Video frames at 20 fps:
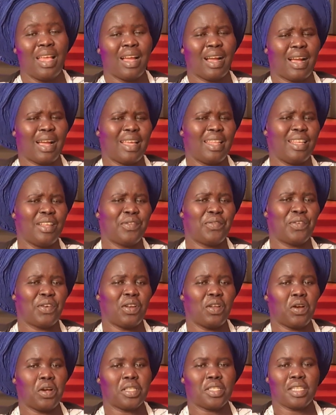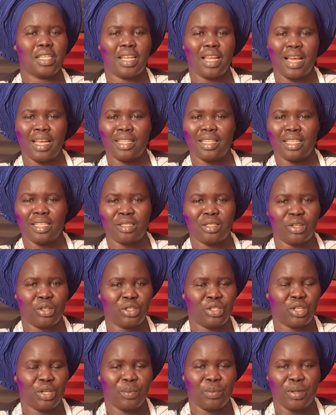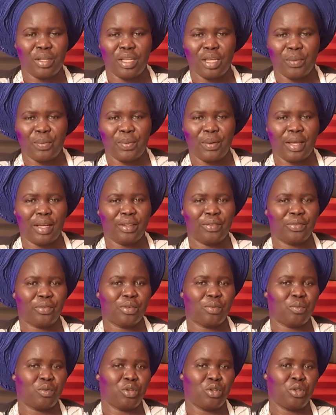kindly follow us in other social media platforms,